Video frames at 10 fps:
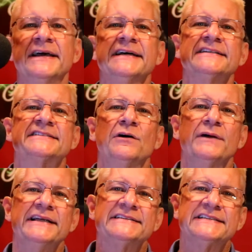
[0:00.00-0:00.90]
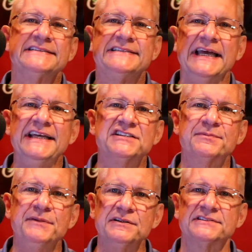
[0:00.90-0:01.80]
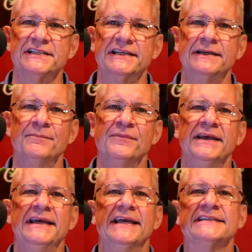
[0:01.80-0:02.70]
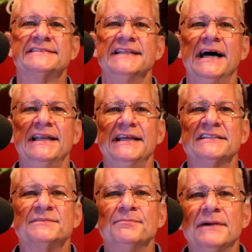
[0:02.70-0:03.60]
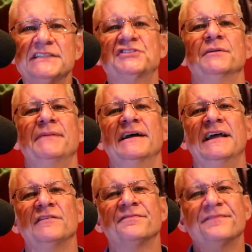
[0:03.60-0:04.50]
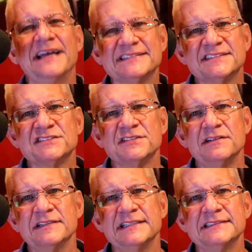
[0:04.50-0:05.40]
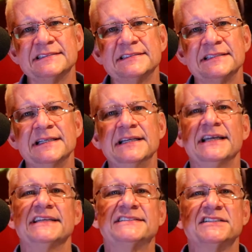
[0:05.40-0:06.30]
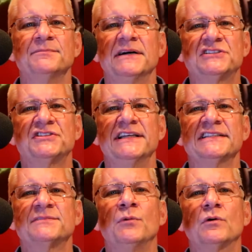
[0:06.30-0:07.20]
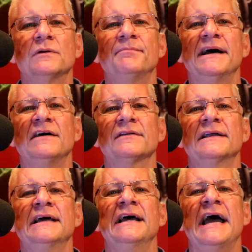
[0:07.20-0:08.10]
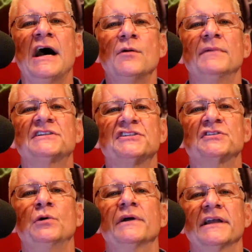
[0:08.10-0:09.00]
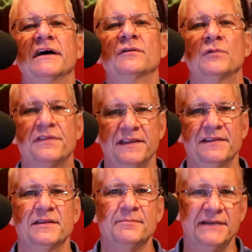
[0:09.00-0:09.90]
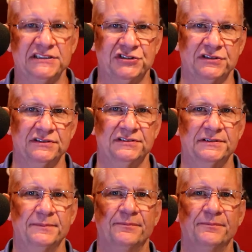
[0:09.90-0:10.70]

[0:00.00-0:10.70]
So in today's music, it's not as much about how fast the song is, it's more about how much is going on within the measures.